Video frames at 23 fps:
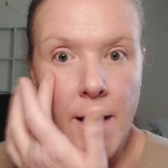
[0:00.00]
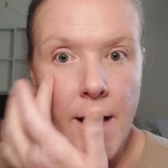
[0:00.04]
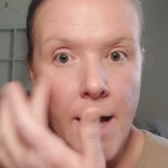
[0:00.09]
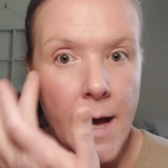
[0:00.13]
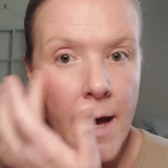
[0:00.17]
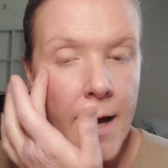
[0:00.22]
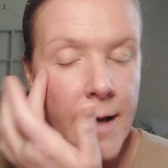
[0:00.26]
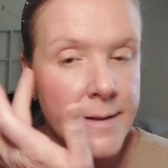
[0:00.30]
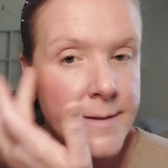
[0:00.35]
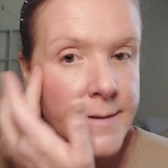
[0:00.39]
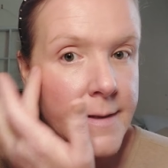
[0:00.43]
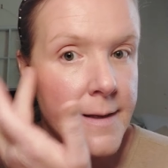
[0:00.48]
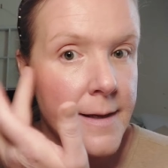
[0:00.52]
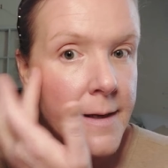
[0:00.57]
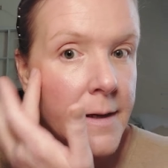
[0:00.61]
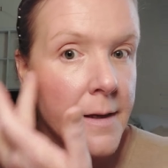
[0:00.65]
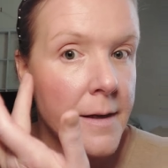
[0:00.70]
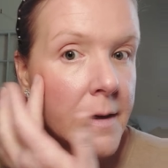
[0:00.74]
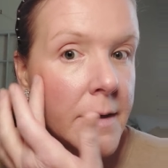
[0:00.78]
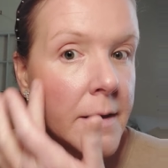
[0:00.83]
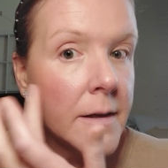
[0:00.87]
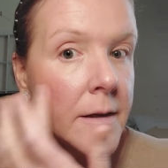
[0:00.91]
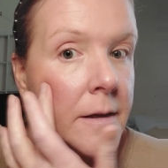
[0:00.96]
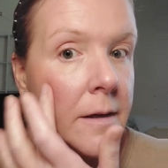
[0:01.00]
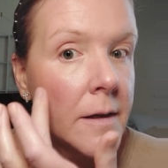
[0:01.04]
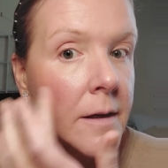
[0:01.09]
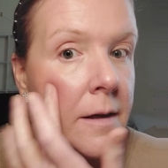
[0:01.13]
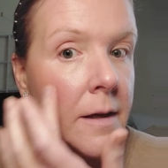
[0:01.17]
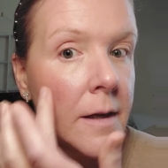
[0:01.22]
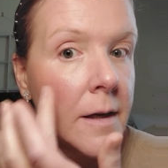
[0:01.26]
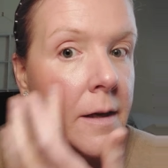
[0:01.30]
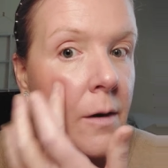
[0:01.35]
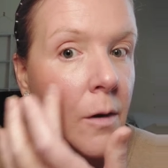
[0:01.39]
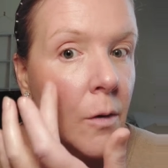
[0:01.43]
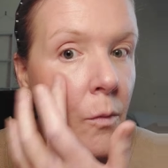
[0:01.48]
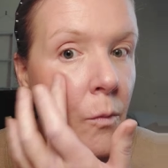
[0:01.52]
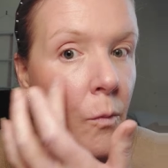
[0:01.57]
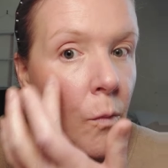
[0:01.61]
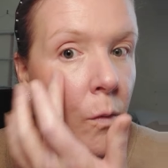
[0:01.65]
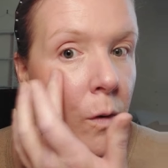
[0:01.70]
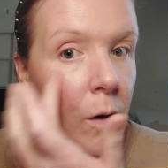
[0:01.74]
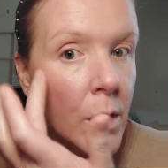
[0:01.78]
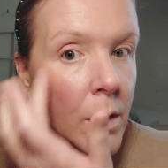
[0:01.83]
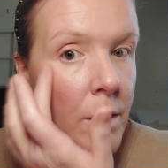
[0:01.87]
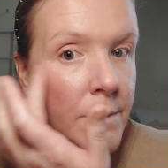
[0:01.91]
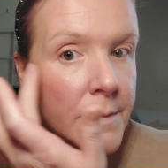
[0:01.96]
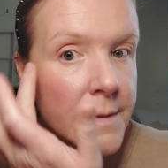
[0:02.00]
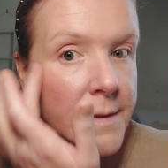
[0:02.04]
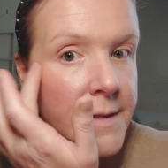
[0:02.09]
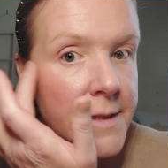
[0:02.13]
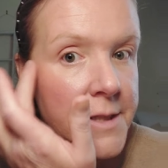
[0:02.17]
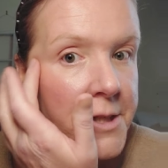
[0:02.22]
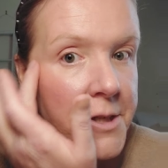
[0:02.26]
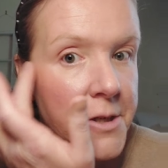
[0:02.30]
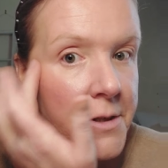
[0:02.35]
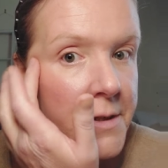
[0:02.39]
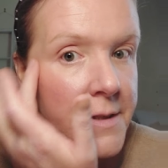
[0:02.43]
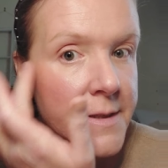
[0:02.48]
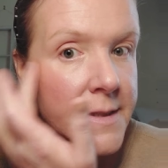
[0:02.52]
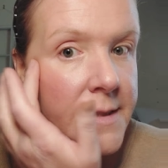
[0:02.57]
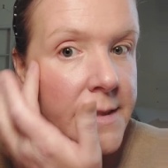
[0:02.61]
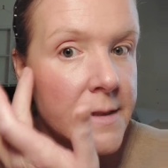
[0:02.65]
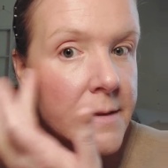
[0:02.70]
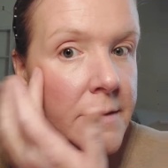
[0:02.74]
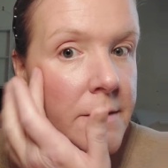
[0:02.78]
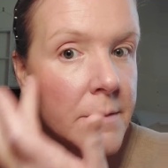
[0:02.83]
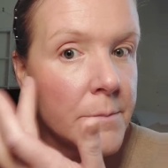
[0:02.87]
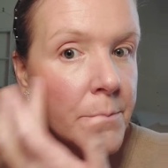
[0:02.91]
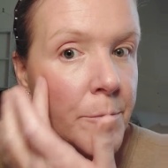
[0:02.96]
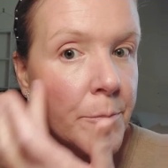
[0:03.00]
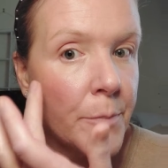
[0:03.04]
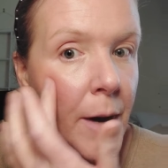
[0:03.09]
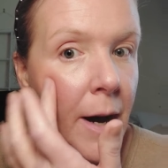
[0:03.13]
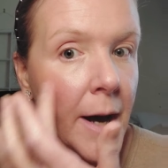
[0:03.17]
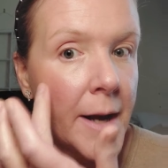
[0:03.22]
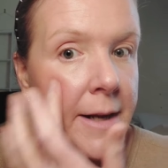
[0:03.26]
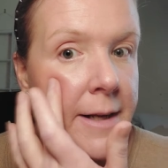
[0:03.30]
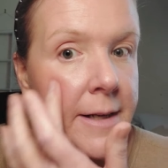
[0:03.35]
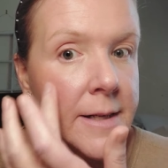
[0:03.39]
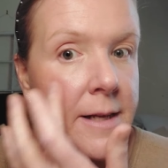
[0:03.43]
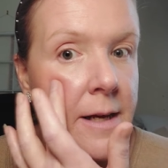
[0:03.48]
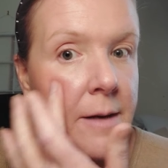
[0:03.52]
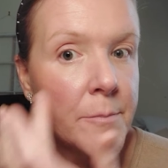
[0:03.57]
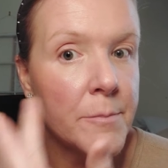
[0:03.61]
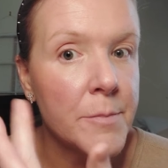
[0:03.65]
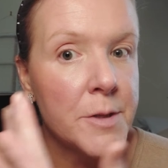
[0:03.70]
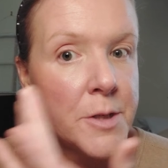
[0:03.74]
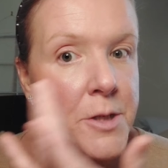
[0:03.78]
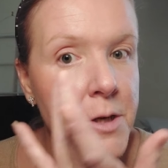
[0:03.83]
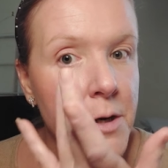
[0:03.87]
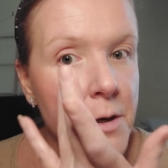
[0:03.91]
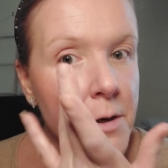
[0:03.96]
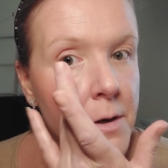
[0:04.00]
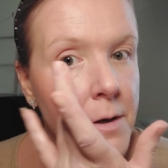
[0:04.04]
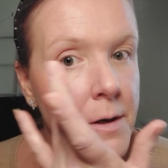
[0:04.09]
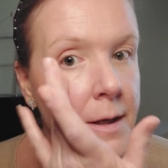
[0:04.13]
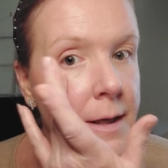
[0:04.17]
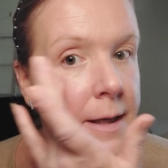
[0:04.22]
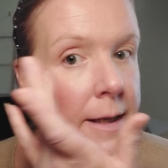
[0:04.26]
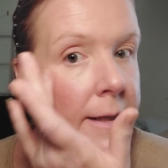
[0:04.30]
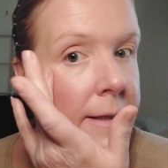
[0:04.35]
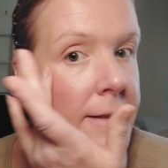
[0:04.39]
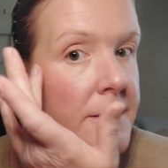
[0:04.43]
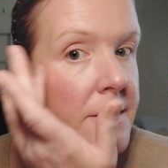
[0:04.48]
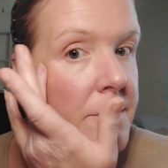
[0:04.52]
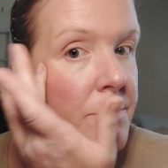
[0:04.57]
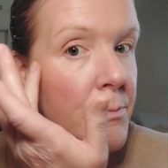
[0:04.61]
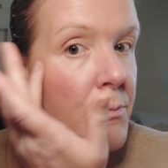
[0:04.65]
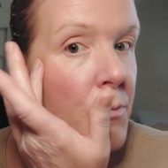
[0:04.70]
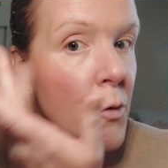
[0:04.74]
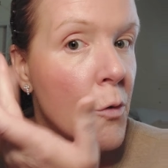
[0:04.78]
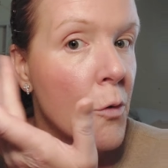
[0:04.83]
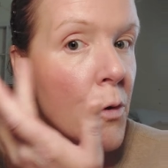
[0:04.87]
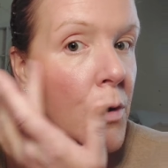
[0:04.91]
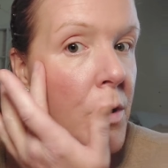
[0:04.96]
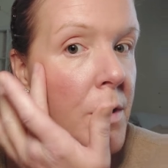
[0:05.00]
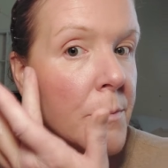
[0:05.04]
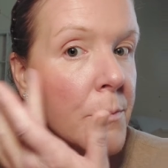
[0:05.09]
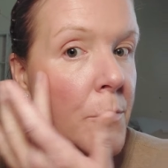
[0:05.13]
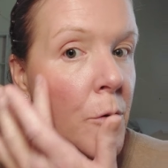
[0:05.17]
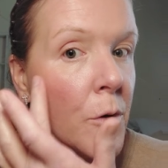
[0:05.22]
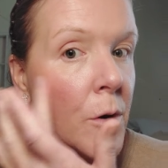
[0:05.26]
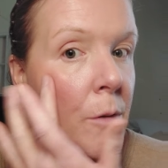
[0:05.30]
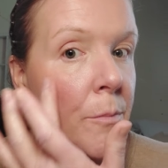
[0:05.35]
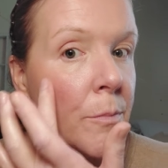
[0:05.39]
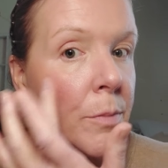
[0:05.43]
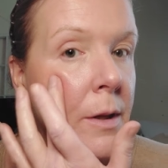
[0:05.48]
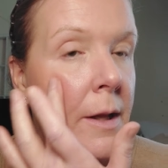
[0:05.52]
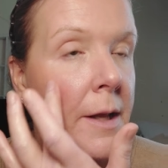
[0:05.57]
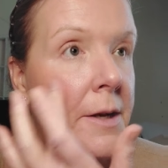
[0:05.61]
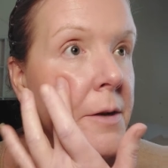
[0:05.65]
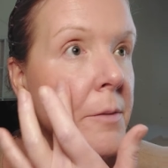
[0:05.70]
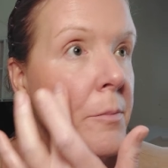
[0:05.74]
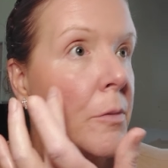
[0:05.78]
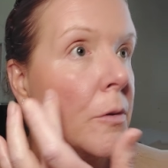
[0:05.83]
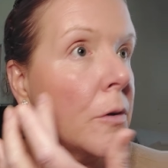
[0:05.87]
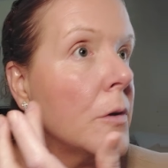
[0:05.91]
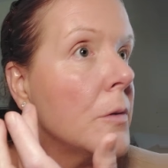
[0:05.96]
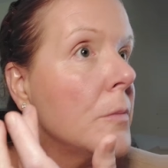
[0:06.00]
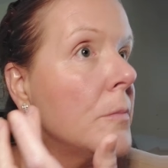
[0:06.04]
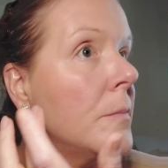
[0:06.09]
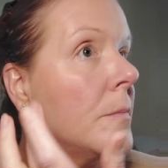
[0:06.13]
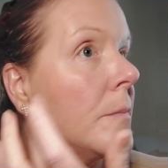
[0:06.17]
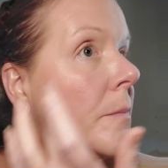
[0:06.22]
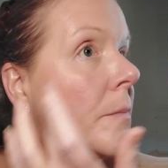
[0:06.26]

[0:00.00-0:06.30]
As it warms to your body temperature, it gets more and more blendable.